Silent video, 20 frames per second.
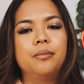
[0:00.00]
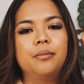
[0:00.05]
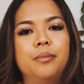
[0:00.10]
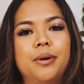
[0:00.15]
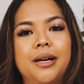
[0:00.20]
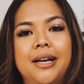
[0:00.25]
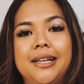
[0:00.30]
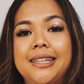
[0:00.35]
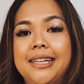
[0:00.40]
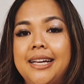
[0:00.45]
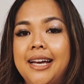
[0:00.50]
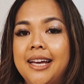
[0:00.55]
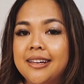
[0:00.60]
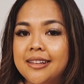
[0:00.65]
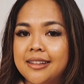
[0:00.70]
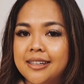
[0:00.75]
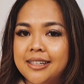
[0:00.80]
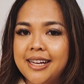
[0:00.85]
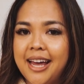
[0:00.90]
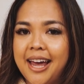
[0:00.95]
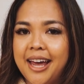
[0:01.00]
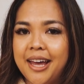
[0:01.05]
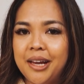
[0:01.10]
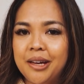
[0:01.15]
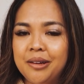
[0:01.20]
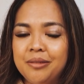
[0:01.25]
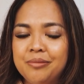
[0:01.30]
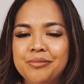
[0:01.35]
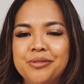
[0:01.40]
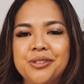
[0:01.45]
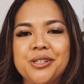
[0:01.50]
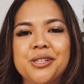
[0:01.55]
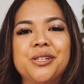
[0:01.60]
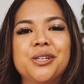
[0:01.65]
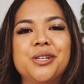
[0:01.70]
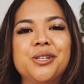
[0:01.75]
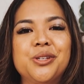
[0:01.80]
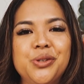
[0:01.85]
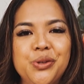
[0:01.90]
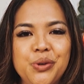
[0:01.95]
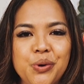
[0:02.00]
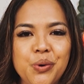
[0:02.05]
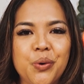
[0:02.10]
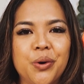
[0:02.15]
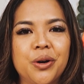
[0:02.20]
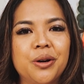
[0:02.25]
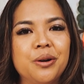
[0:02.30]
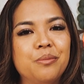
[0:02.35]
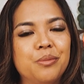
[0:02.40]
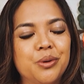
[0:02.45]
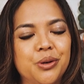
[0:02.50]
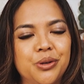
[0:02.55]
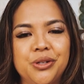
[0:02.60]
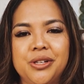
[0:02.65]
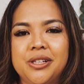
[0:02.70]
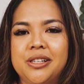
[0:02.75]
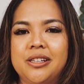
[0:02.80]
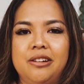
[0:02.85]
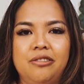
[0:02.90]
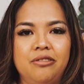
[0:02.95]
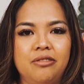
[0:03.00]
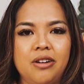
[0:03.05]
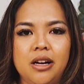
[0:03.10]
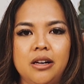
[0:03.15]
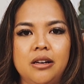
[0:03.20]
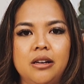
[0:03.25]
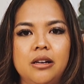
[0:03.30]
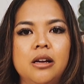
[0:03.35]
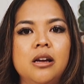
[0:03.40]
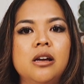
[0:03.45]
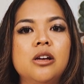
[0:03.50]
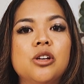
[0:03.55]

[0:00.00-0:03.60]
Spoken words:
But at the end of the day, this is your emergency fund.